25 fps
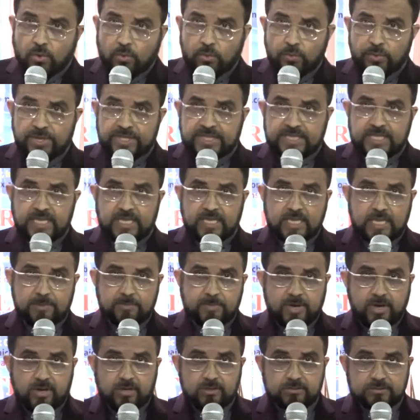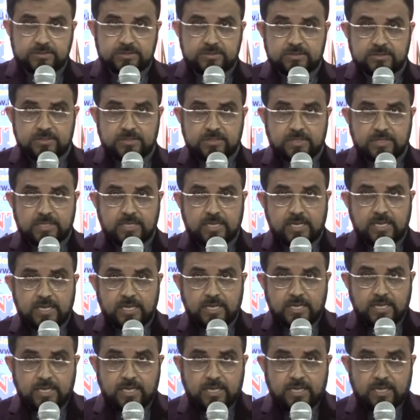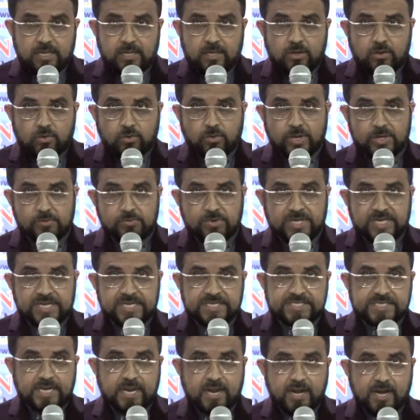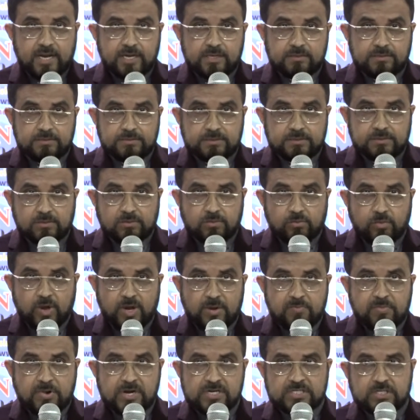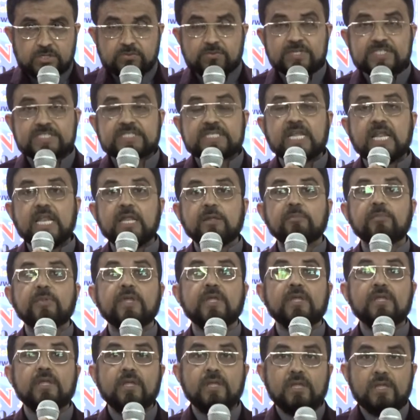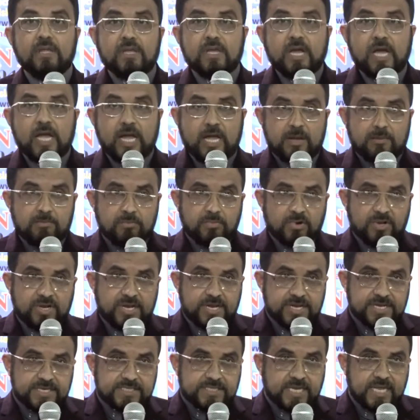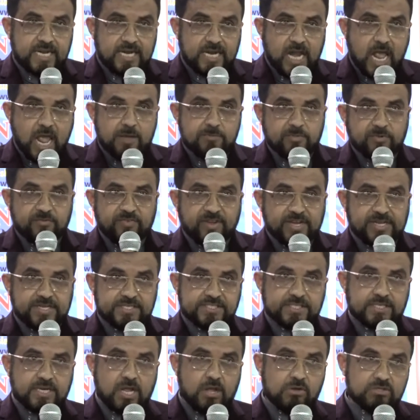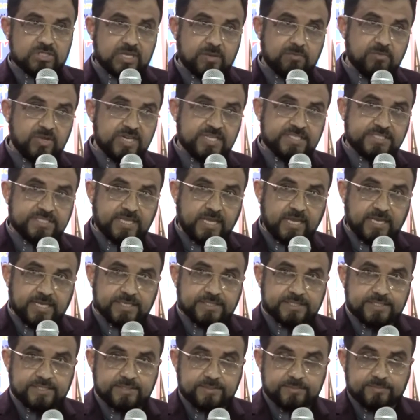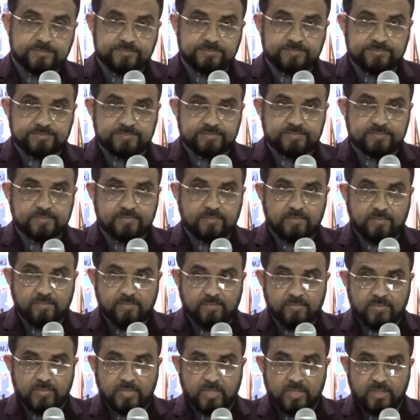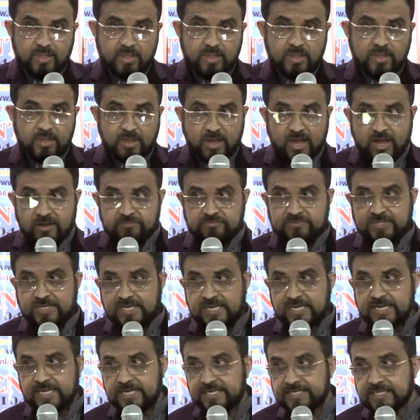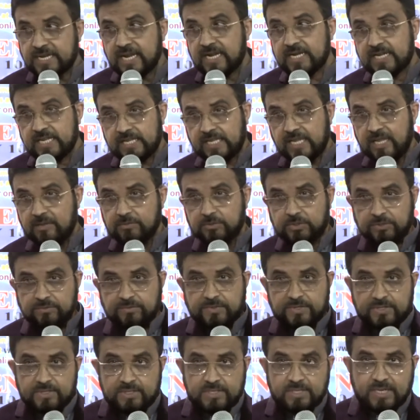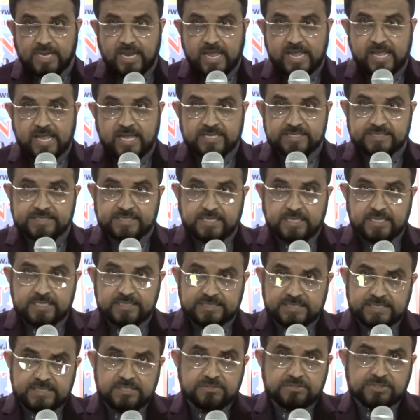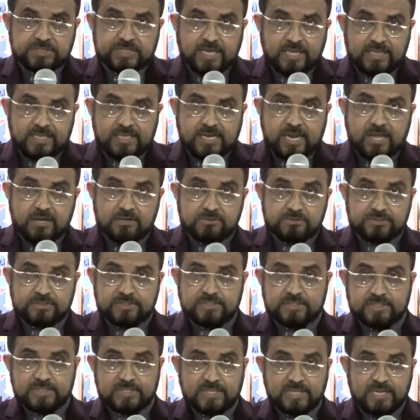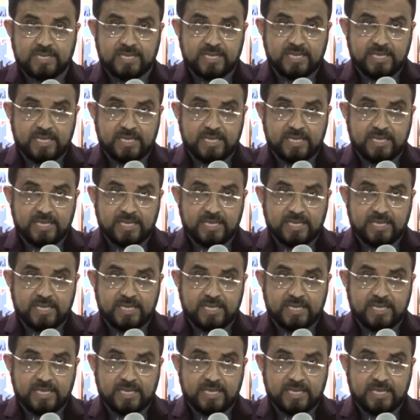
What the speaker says: we think about when we retire. One person was telling me, I'm going to retire and I have a vacation house, I'm going to sell it. After he retired, he came to me and I said, did you sell that house?